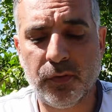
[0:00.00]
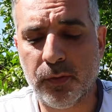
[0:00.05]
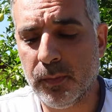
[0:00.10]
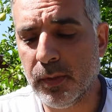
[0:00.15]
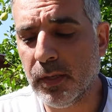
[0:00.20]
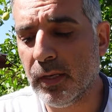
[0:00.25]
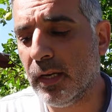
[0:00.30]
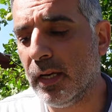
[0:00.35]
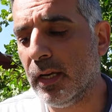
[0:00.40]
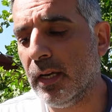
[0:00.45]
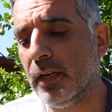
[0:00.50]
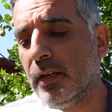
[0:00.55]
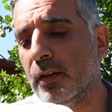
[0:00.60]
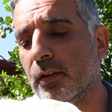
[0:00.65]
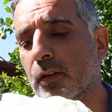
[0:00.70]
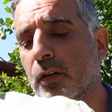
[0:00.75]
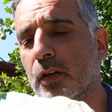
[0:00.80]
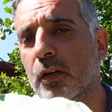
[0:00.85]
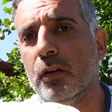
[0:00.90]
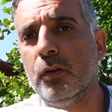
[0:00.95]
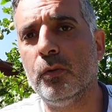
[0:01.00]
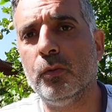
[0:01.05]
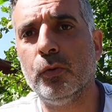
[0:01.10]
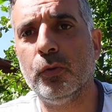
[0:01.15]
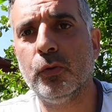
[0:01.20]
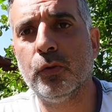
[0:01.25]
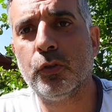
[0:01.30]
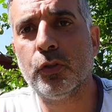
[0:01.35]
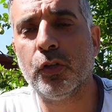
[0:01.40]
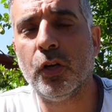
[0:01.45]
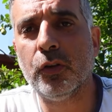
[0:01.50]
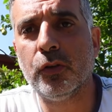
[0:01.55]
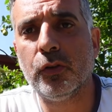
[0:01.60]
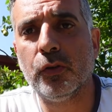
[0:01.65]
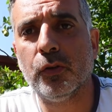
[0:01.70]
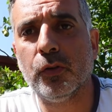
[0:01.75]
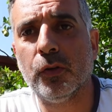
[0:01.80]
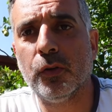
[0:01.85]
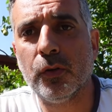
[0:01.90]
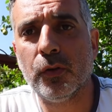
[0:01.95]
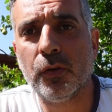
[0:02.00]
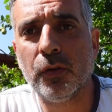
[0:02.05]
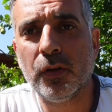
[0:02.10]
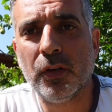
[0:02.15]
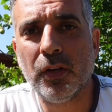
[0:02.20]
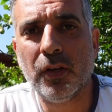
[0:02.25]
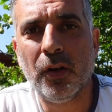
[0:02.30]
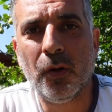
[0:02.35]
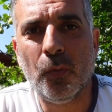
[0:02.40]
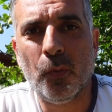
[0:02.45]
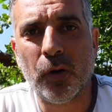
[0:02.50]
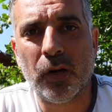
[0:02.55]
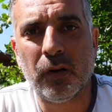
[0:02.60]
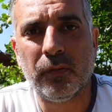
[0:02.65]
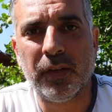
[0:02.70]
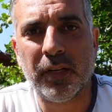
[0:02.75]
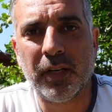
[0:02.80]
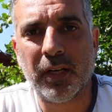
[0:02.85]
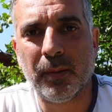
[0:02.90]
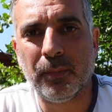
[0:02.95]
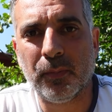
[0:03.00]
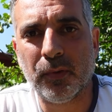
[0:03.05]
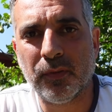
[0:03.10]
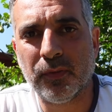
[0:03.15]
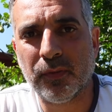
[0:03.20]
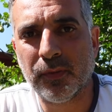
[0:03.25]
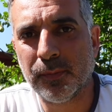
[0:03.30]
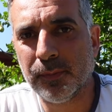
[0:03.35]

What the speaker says: them and I will show you what I've ended up with.